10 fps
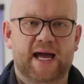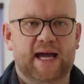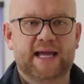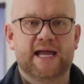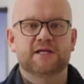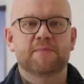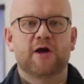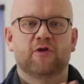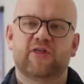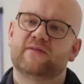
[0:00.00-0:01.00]
Again, you
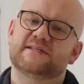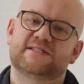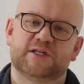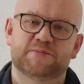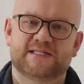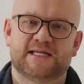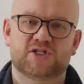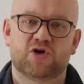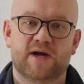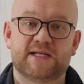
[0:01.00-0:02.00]
might not think that 6%
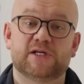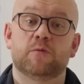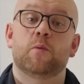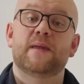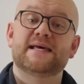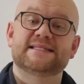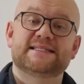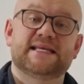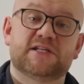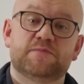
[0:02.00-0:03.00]
is a great deal, but when that's
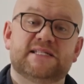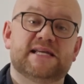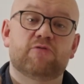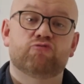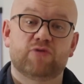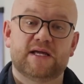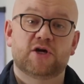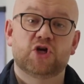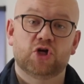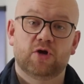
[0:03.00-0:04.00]
6%
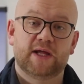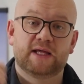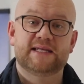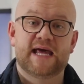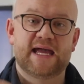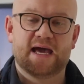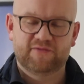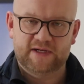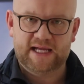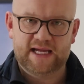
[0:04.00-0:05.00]
reoccurring day
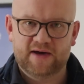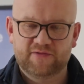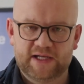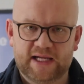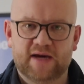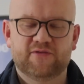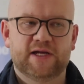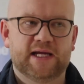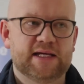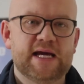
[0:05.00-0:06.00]
after day after day after
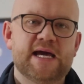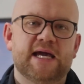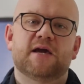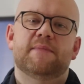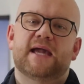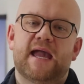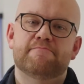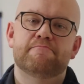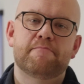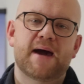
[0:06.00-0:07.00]
day, it can make a
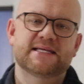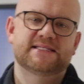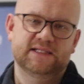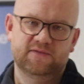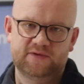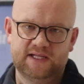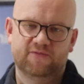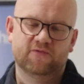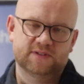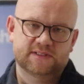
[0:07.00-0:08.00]
massive
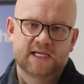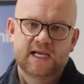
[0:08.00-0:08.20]
difference